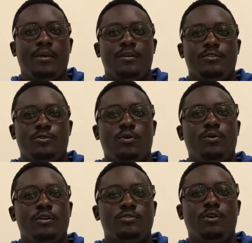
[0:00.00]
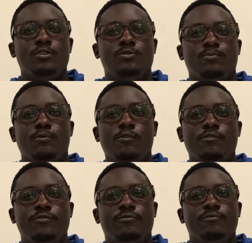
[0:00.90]
So it's going to move
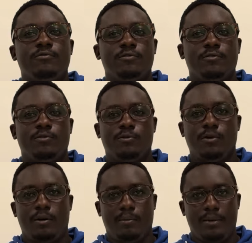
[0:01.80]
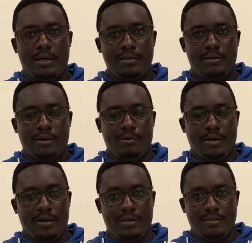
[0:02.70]
through our blood,
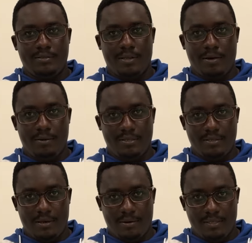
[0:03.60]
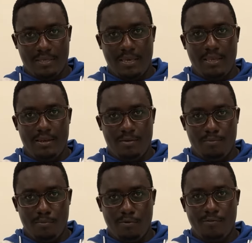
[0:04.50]
our skin,
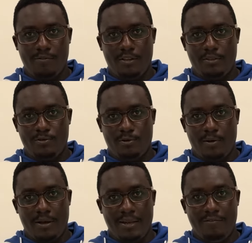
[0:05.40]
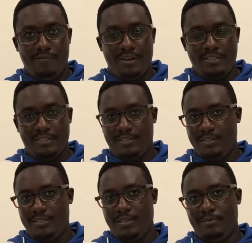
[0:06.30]
move into our lymphatic
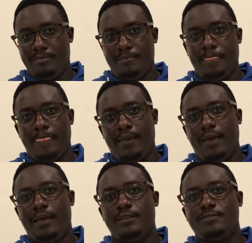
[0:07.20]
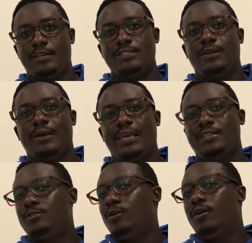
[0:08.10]
system, and
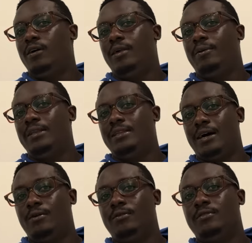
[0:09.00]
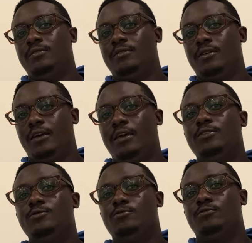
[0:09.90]
translocate all the way down
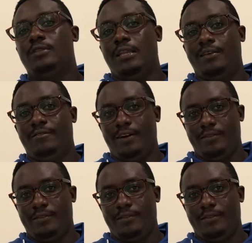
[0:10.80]
into the liver.